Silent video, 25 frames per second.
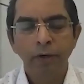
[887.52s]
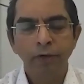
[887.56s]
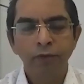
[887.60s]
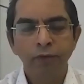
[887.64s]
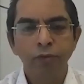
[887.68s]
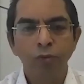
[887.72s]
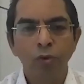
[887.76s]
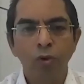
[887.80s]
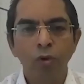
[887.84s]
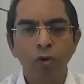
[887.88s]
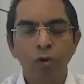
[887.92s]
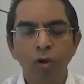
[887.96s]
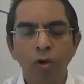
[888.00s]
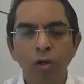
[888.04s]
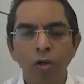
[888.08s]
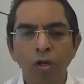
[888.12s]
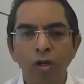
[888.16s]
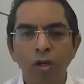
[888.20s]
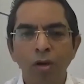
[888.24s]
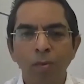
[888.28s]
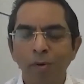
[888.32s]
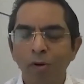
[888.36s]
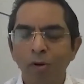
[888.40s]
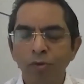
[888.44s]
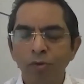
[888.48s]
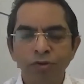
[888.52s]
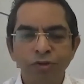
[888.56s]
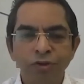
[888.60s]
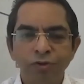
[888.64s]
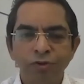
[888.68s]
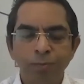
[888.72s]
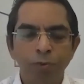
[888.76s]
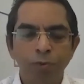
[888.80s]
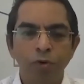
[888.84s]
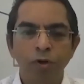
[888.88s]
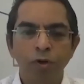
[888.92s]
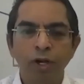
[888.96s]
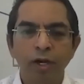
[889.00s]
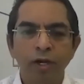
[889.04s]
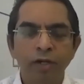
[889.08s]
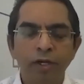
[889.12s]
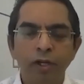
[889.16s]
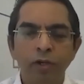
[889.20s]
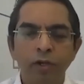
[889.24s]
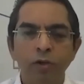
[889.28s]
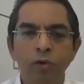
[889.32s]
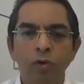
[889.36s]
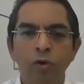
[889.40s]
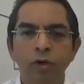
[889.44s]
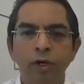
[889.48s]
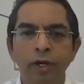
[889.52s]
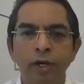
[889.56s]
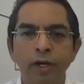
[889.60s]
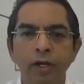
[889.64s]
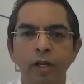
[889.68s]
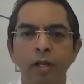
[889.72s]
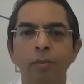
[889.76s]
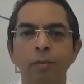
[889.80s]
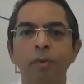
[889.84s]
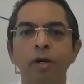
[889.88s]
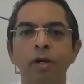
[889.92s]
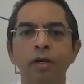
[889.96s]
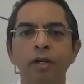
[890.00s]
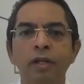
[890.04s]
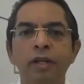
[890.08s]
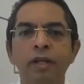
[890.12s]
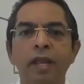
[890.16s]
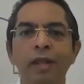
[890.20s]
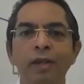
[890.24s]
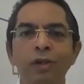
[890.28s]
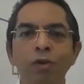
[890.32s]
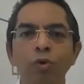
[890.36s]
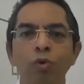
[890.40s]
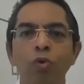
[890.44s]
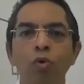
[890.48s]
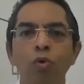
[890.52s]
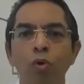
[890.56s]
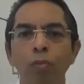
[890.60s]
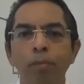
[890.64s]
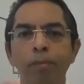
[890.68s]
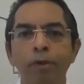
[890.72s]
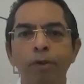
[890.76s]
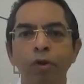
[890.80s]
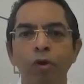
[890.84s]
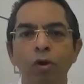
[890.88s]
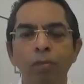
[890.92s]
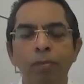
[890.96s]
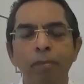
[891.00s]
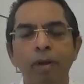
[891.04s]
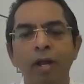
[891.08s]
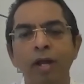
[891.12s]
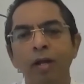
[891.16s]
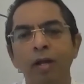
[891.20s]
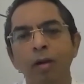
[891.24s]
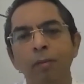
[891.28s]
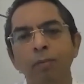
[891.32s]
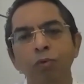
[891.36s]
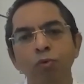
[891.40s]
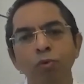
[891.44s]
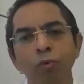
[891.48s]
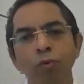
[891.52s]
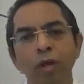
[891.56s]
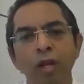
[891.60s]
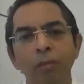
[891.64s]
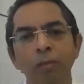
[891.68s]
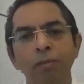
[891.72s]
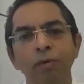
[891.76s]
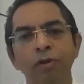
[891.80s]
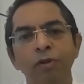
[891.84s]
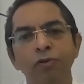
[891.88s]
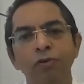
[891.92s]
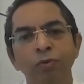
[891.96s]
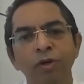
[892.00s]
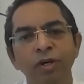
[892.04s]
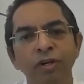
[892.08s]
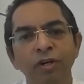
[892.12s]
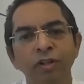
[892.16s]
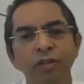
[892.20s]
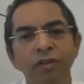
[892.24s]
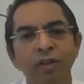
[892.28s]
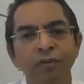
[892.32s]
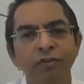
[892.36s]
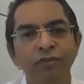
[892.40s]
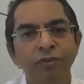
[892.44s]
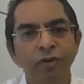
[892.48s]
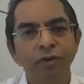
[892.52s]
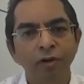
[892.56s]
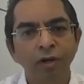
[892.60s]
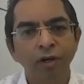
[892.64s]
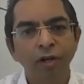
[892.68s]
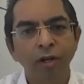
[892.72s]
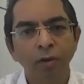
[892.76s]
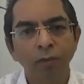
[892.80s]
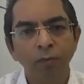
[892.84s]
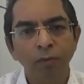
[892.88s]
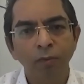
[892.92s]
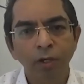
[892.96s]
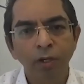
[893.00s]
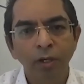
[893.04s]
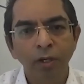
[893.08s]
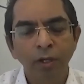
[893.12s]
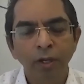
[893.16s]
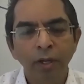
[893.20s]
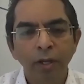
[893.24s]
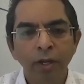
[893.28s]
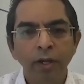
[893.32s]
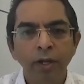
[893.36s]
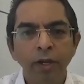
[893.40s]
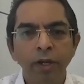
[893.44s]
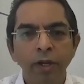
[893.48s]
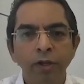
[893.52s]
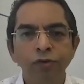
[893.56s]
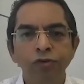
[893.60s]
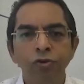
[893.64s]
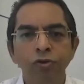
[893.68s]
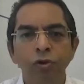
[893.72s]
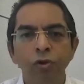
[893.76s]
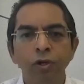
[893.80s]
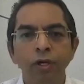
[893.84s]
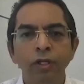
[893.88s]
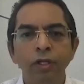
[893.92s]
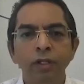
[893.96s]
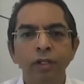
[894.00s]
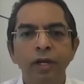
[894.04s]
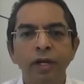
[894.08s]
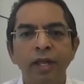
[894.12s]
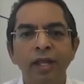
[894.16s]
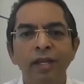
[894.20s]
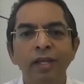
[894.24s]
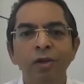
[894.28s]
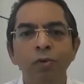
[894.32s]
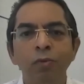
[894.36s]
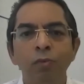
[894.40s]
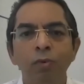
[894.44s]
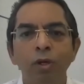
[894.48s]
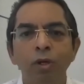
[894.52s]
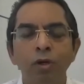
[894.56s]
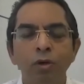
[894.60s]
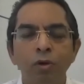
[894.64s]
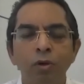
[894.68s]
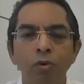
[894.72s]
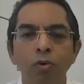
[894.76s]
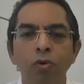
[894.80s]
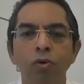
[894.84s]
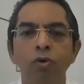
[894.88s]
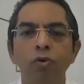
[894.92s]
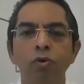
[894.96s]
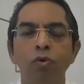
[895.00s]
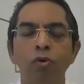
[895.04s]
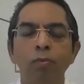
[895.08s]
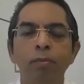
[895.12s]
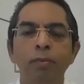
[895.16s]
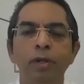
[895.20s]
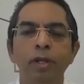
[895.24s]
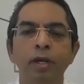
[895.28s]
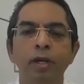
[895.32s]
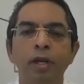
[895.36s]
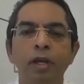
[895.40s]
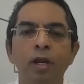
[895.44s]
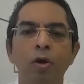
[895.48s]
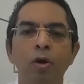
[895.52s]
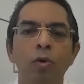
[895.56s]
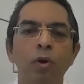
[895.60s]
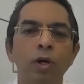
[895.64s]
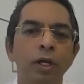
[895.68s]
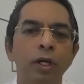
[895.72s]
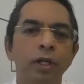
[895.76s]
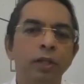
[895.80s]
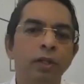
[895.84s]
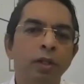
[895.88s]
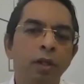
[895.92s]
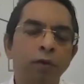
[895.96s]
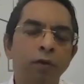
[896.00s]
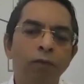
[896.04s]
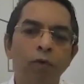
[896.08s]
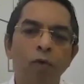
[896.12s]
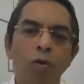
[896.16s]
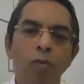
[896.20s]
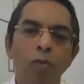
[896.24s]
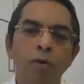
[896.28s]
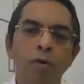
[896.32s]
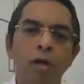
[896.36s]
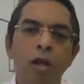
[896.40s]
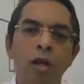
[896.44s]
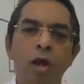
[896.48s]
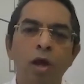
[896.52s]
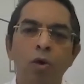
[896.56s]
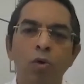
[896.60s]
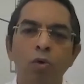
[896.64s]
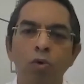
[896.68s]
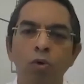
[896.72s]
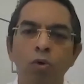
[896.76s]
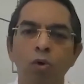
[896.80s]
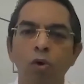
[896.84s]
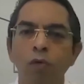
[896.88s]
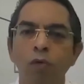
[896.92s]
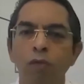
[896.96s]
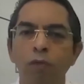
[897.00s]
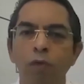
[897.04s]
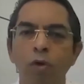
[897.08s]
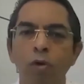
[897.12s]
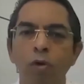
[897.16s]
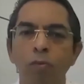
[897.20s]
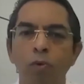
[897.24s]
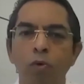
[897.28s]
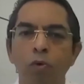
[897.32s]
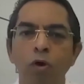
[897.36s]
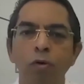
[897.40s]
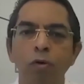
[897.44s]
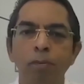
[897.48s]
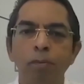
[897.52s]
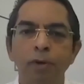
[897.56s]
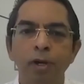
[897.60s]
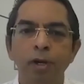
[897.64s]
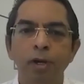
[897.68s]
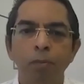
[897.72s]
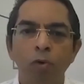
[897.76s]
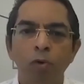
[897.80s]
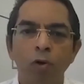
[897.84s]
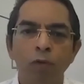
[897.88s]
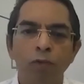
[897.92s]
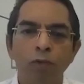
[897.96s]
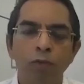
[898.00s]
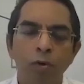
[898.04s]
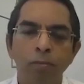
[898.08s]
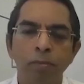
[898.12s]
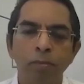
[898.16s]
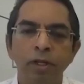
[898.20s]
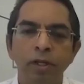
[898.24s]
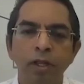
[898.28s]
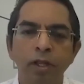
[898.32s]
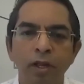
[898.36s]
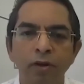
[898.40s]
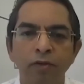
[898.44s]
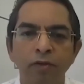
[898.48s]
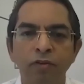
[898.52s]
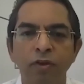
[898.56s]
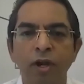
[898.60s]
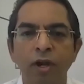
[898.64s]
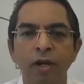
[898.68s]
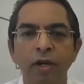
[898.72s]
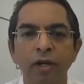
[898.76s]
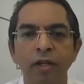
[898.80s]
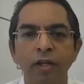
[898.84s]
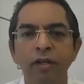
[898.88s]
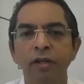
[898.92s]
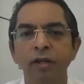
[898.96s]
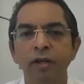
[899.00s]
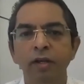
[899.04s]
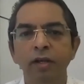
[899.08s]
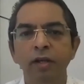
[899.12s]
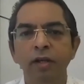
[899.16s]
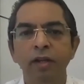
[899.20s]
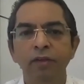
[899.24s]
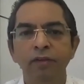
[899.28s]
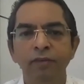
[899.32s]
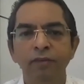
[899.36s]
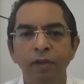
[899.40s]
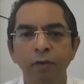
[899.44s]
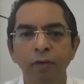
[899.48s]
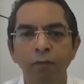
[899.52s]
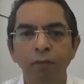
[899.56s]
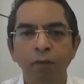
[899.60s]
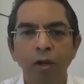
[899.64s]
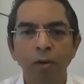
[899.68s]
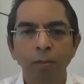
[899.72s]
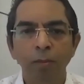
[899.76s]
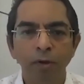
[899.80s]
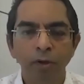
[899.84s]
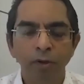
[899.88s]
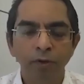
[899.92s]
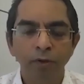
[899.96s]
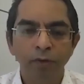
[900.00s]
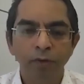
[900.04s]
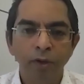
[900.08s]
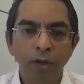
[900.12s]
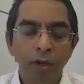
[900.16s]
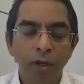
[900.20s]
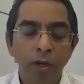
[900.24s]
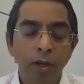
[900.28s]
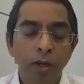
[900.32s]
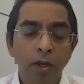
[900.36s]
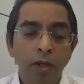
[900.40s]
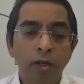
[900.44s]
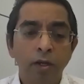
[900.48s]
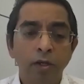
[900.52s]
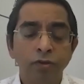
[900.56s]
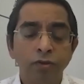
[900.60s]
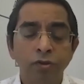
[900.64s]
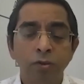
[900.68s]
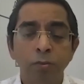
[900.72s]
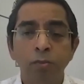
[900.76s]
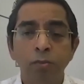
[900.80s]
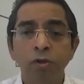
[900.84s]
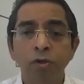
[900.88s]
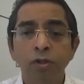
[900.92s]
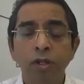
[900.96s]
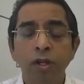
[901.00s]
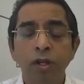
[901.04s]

it's no longer about just protecting your data, but can you go beyond backup to help us with disaster recovery, ensuring that any workload could be recovered either from cloud or from on-prem or from DR side in less than 5 minutes. Customers